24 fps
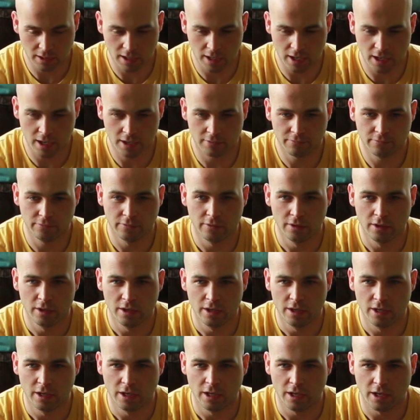I've
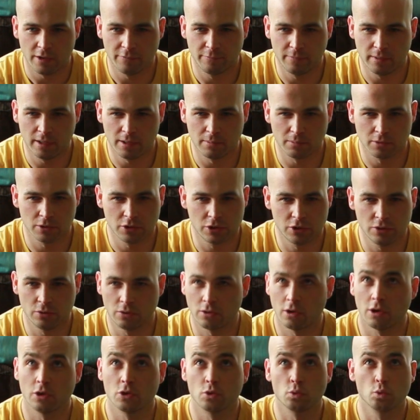been able to shoot
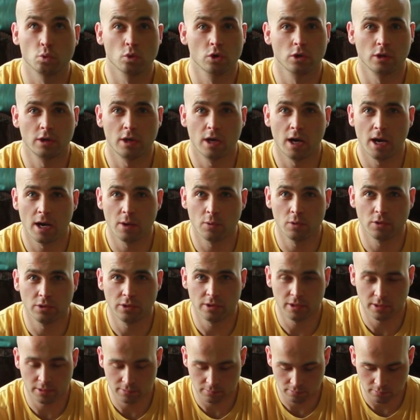cards really high with
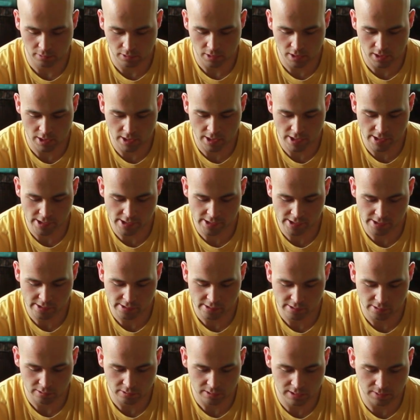it.
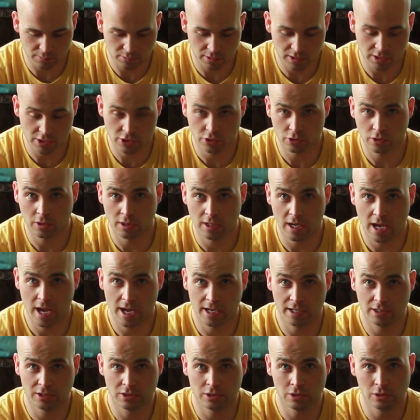Some things you can
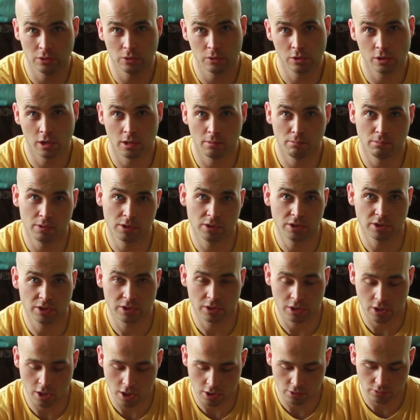add it to your ambitious
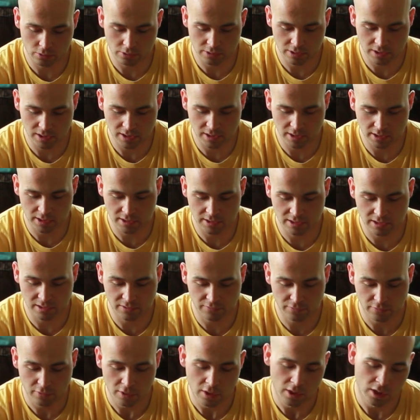card routine is
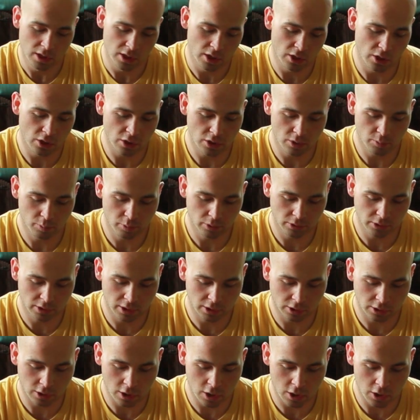if you put
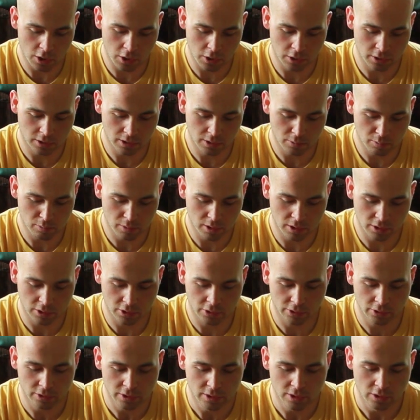their card in the
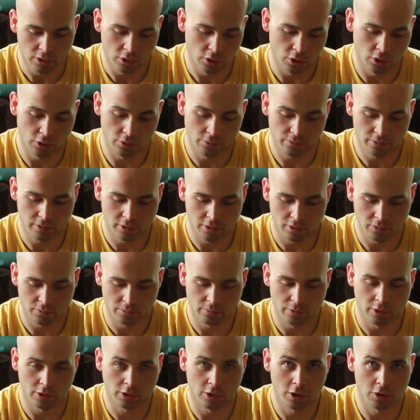middle, or
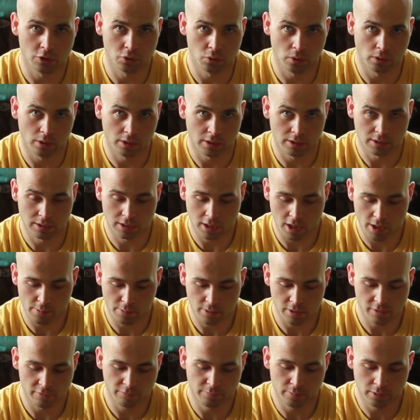their card's really on top,
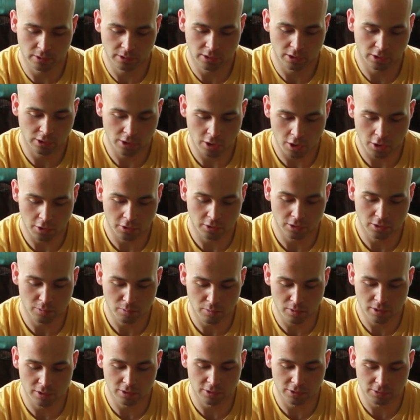but you've put their card in the
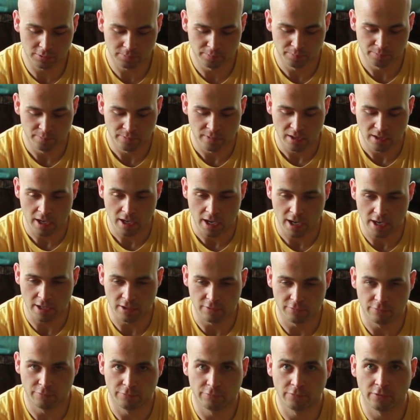middle, and
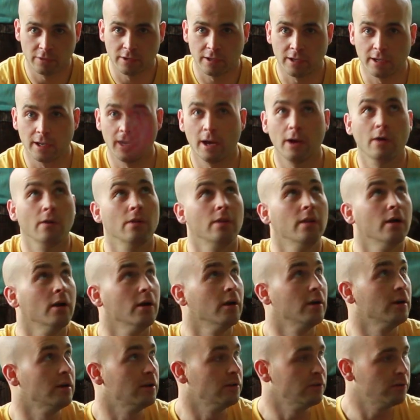you flick it out, and
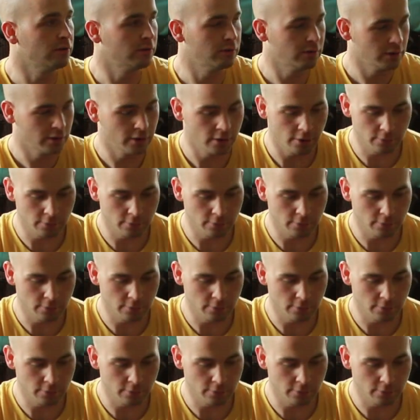there it is.